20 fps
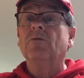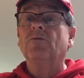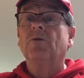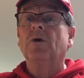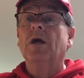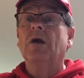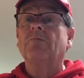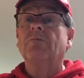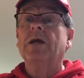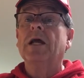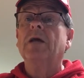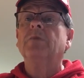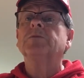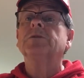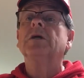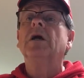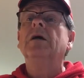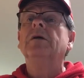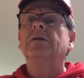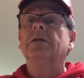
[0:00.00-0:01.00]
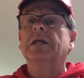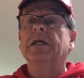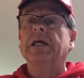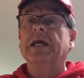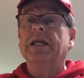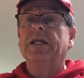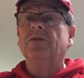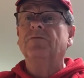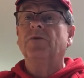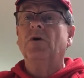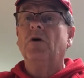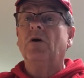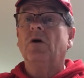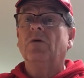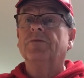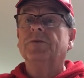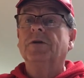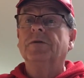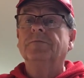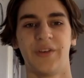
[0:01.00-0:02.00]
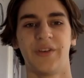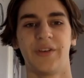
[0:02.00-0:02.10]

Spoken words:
for our Rams to get involved.